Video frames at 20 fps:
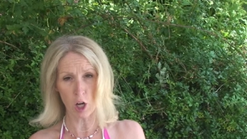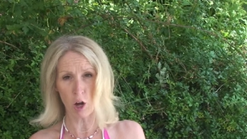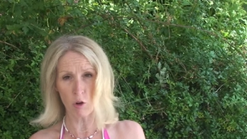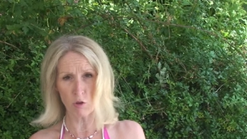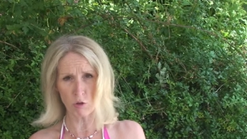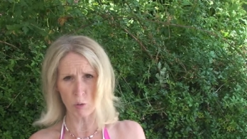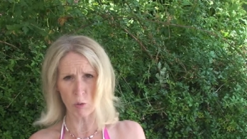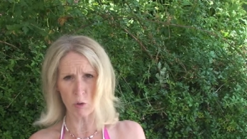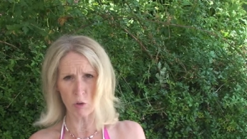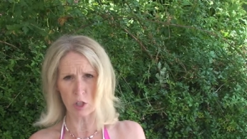
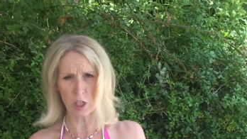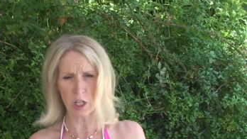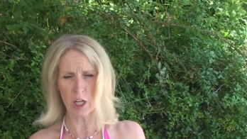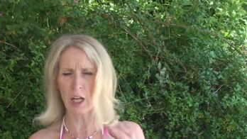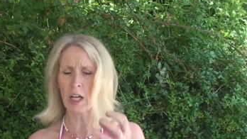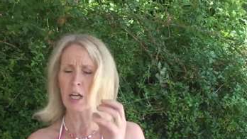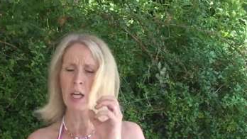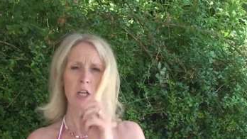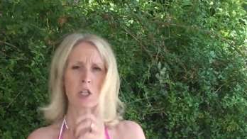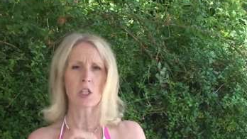cold
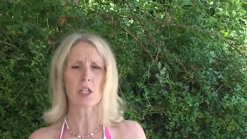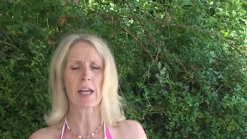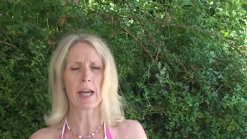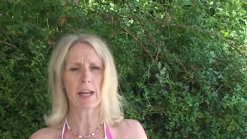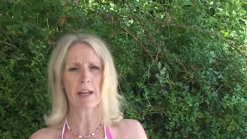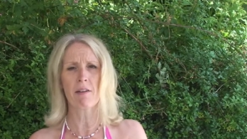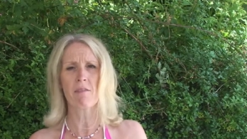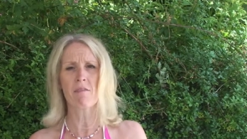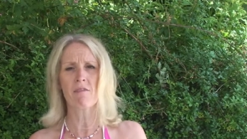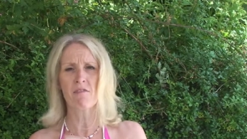water to
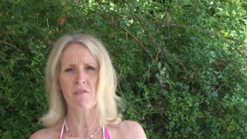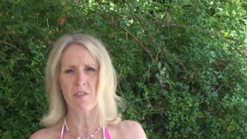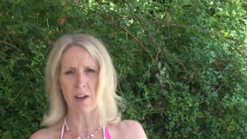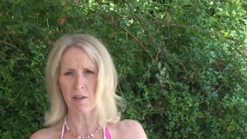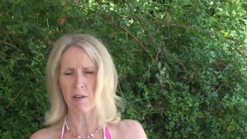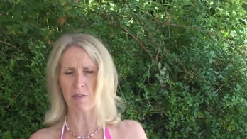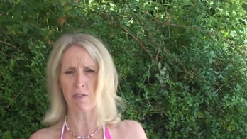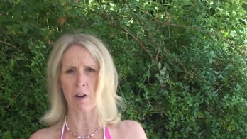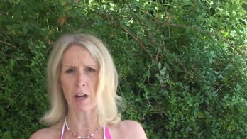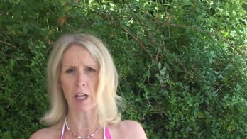get it
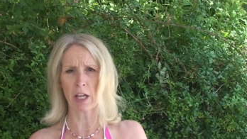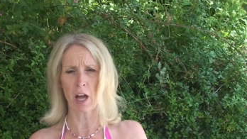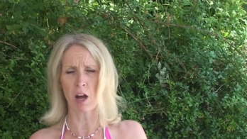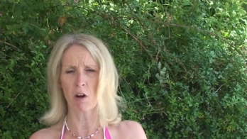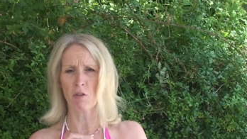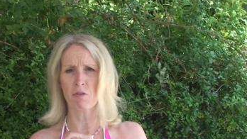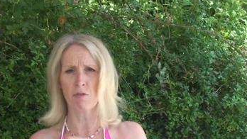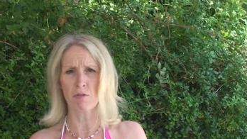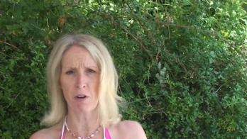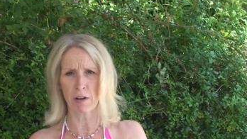very, very
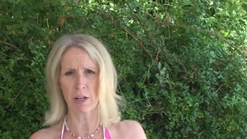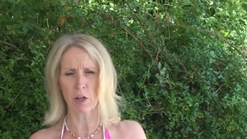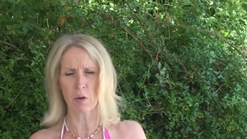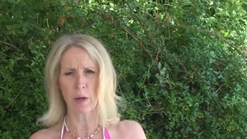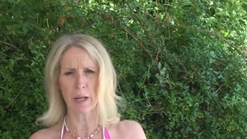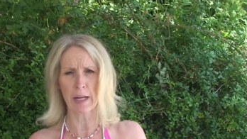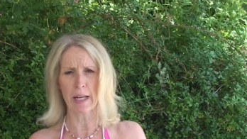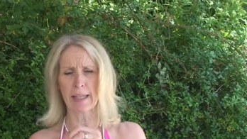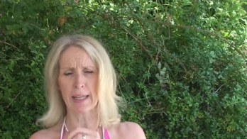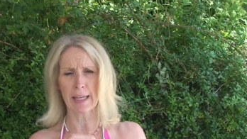cold very
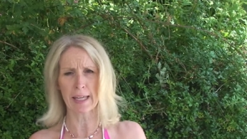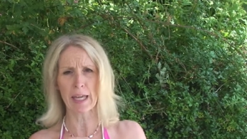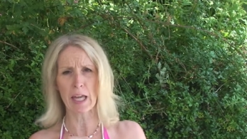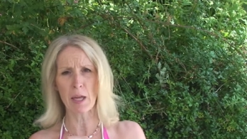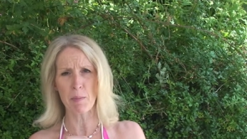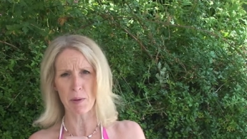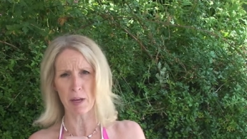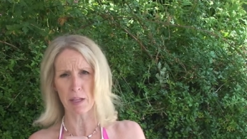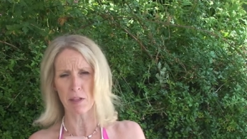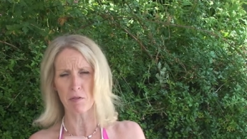quickly, then
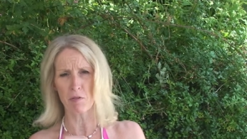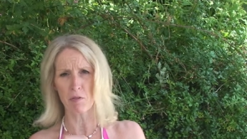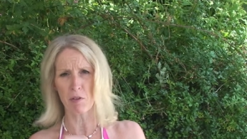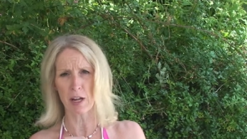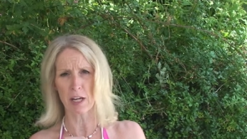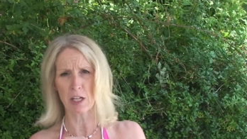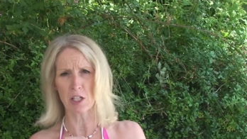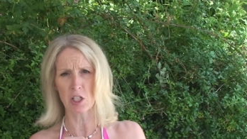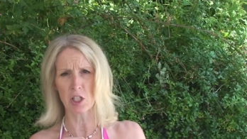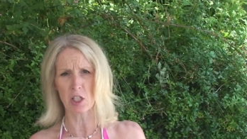keep it in the
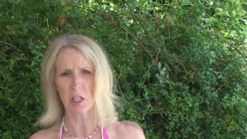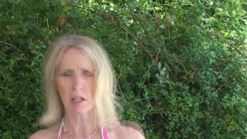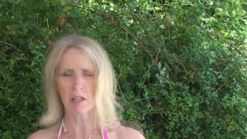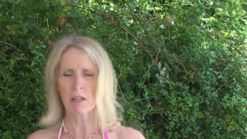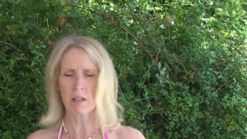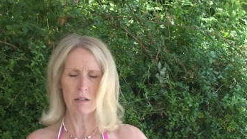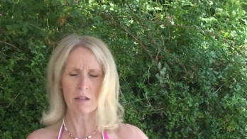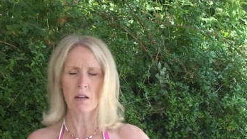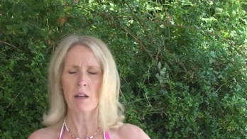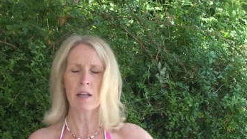fridge.
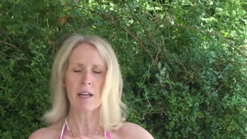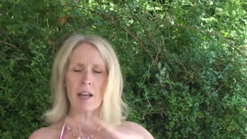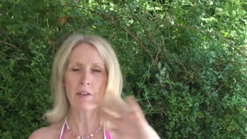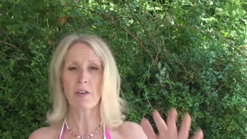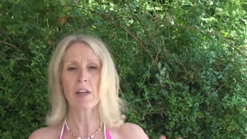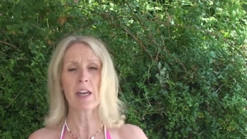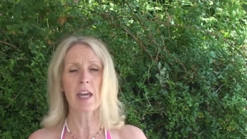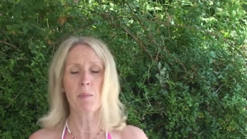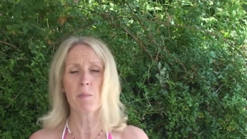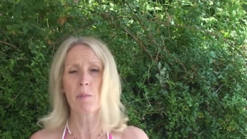
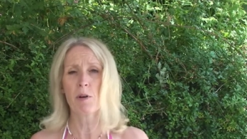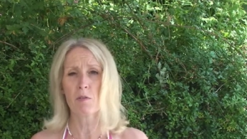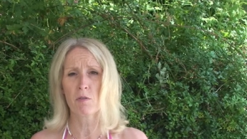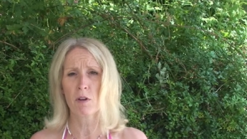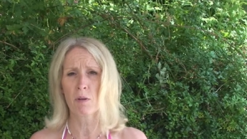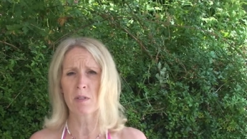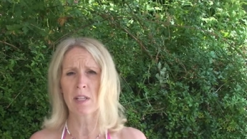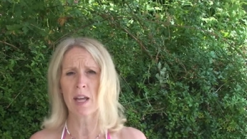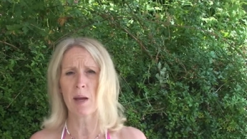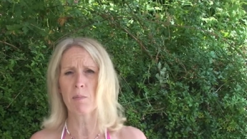Never keep it at
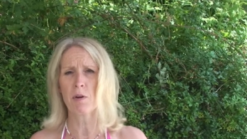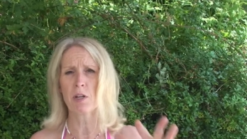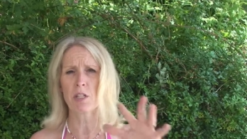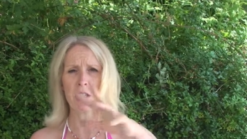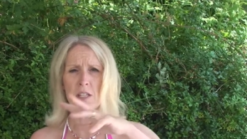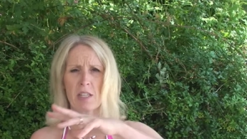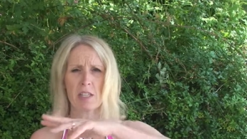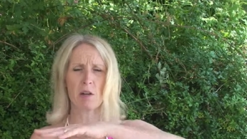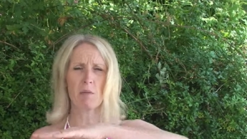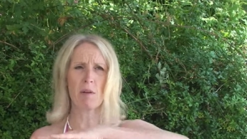room
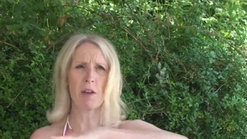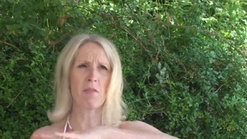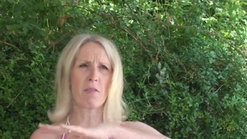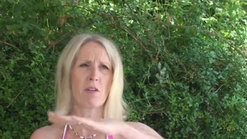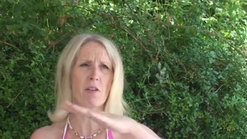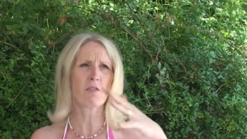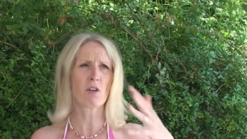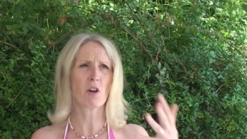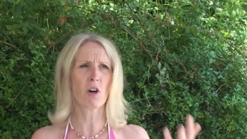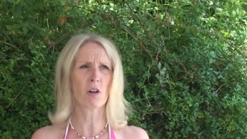temperature. So if
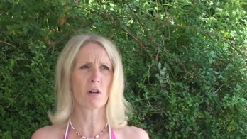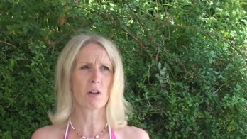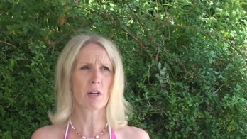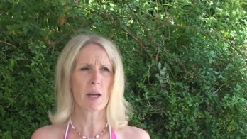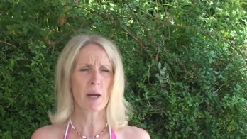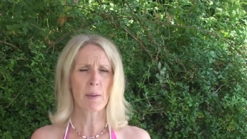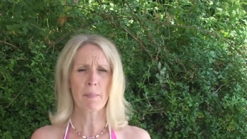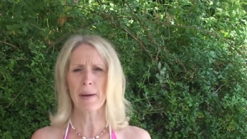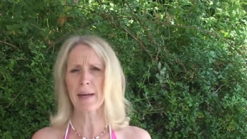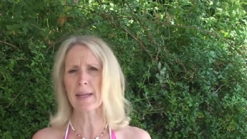you've got
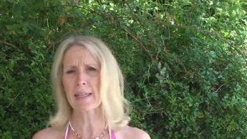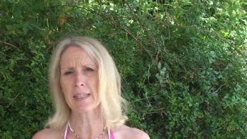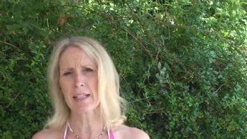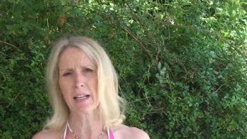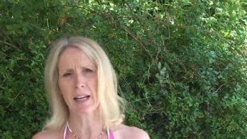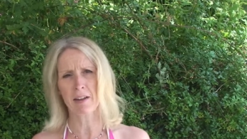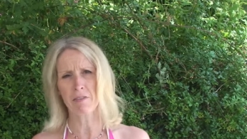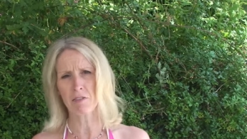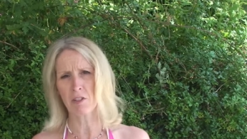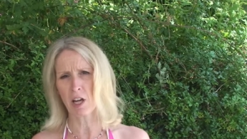
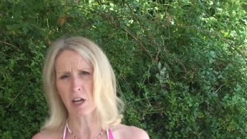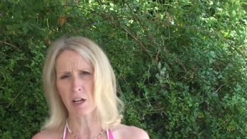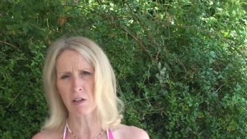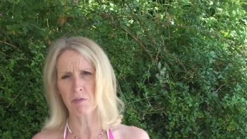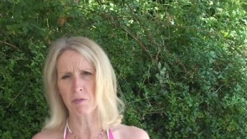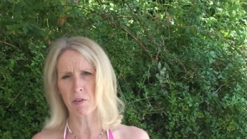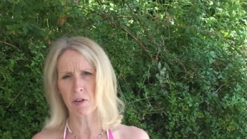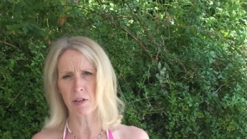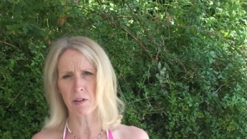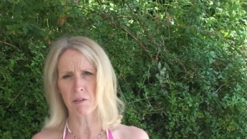pasta left
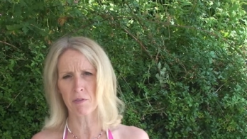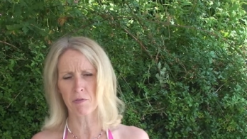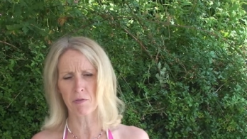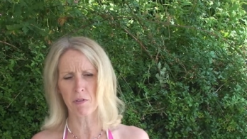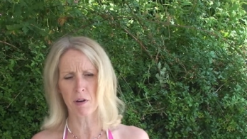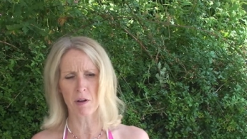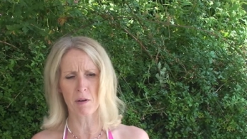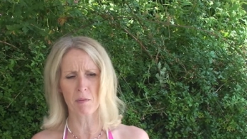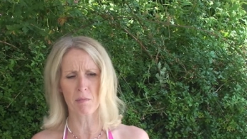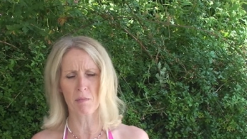over
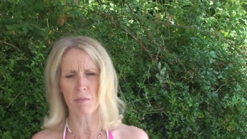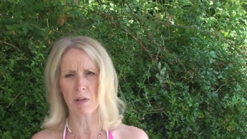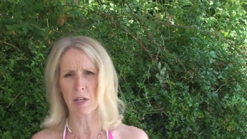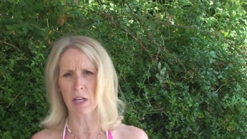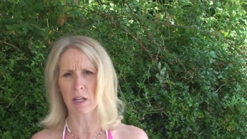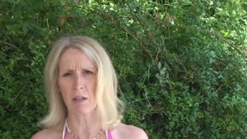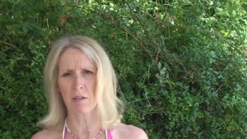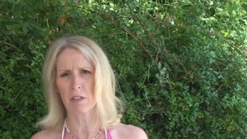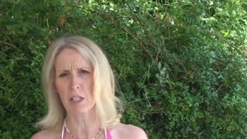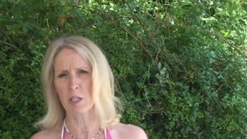from
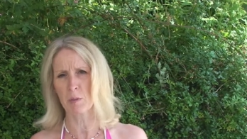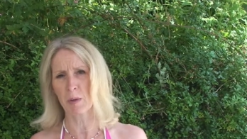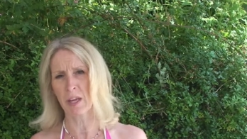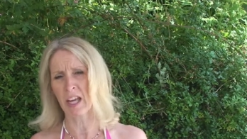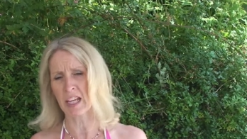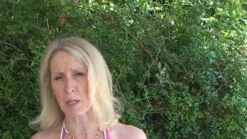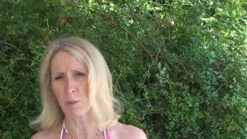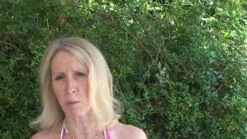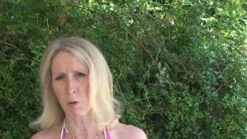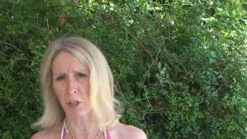
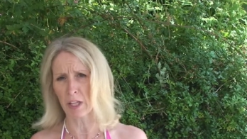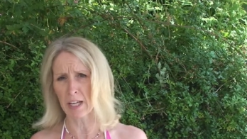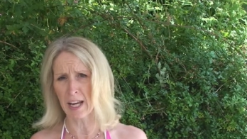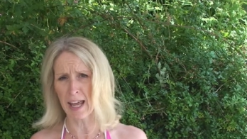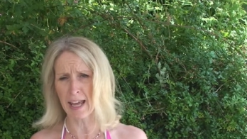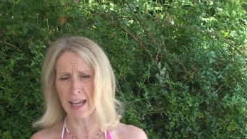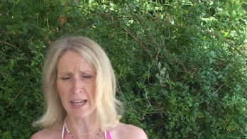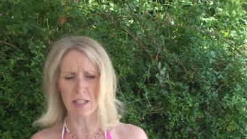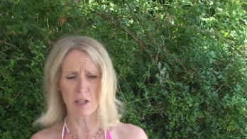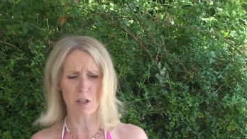spaghetti
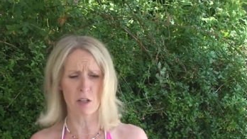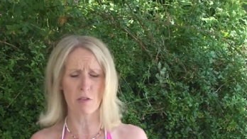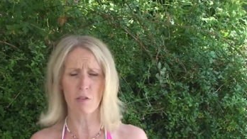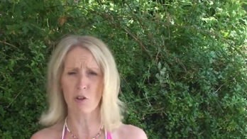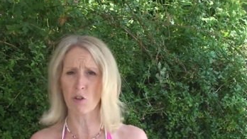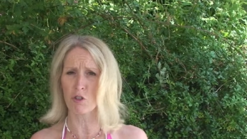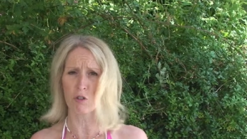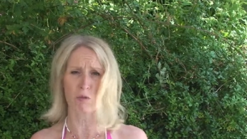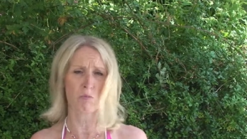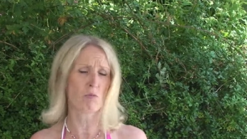bolognese, you've
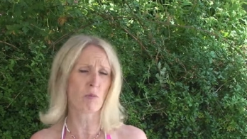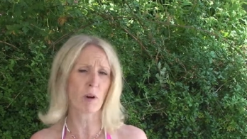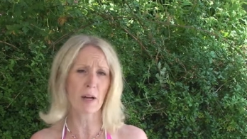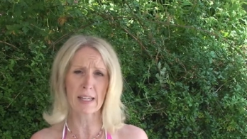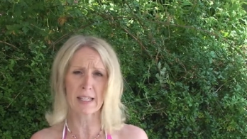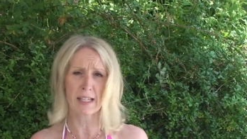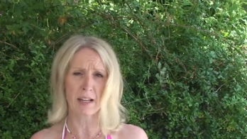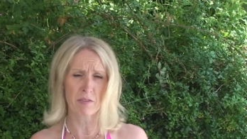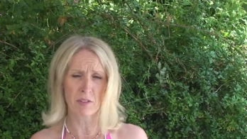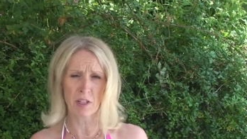got some
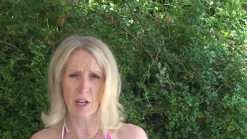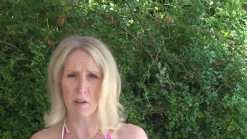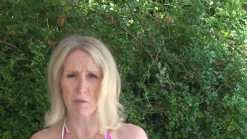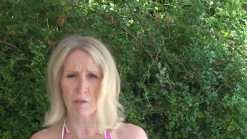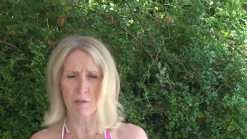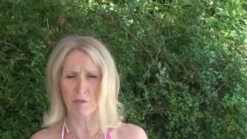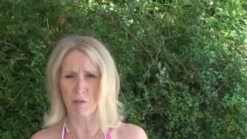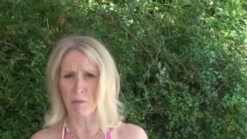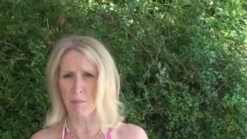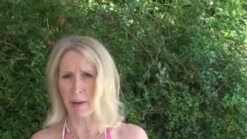rice left
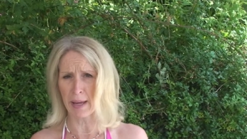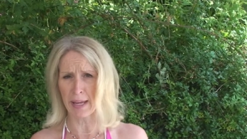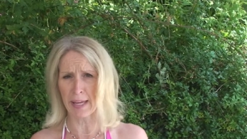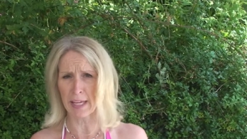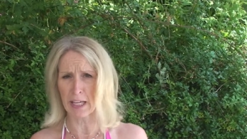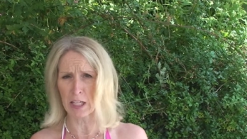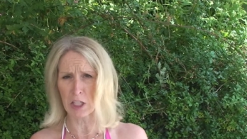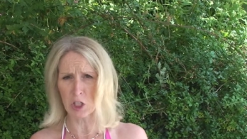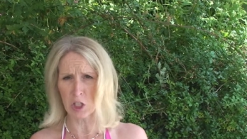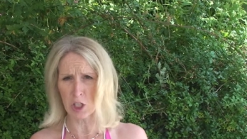over from
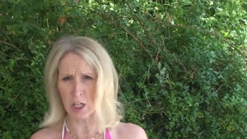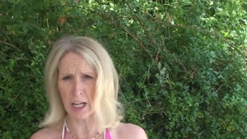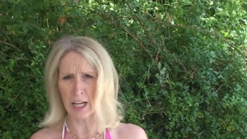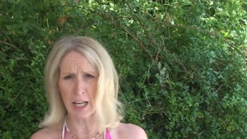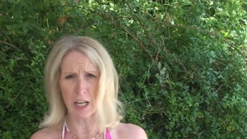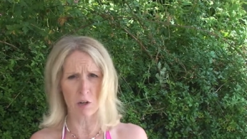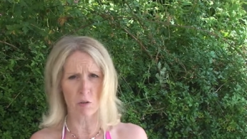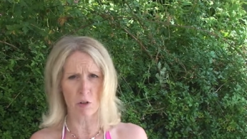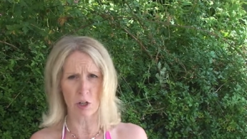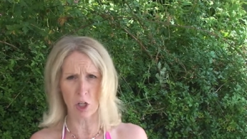making a
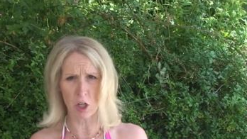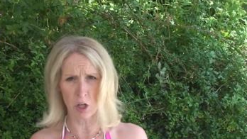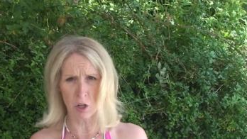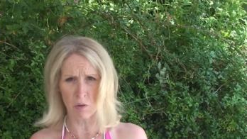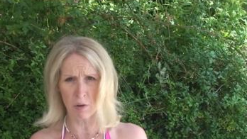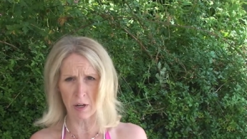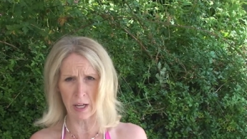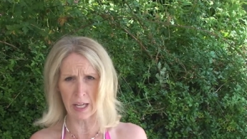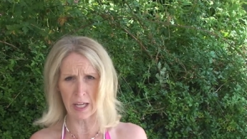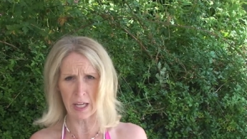chili or a
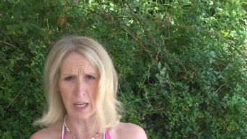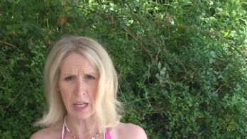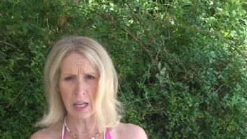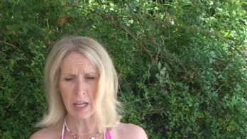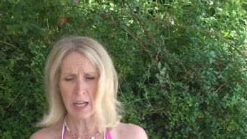curry,